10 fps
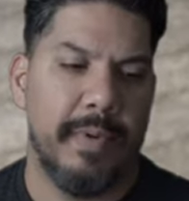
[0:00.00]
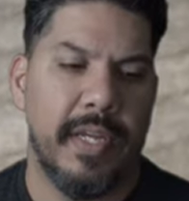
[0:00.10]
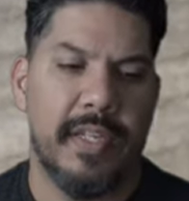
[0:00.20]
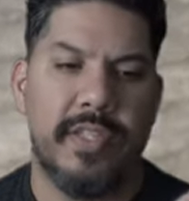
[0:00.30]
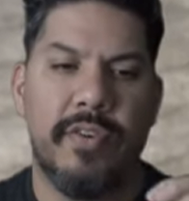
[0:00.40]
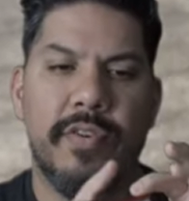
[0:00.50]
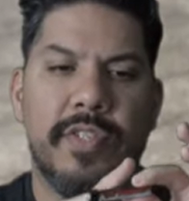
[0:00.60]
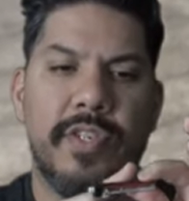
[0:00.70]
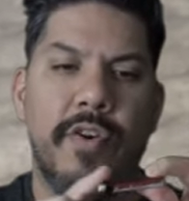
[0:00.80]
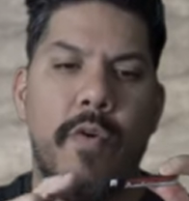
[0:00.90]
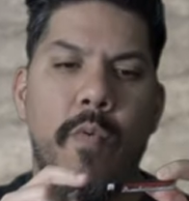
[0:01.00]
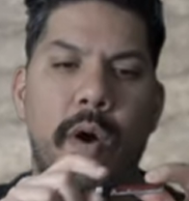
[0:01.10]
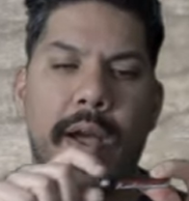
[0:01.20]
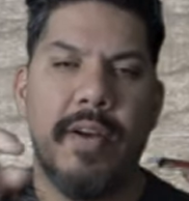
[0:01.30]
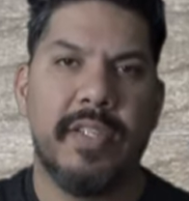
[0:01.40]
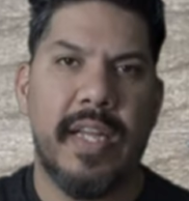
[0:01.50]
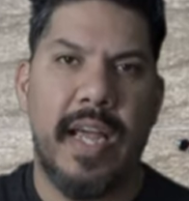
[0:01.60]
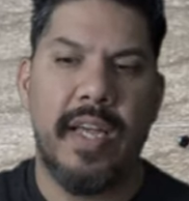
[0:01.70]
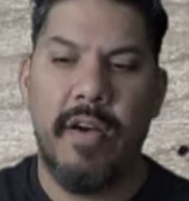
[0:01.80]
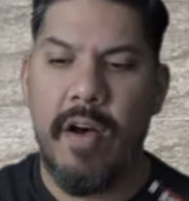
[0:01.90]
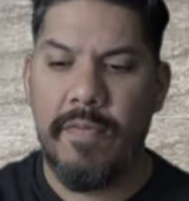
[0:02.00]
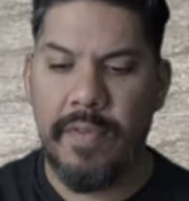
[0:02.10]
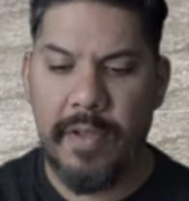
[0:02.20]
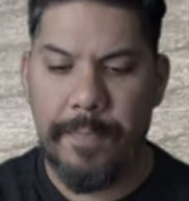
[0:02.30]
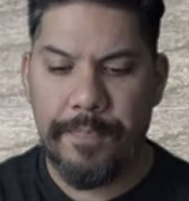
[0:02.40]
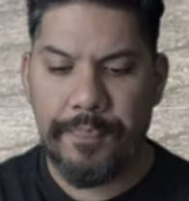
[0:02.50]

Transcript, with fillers: because there's no wires hanging off of them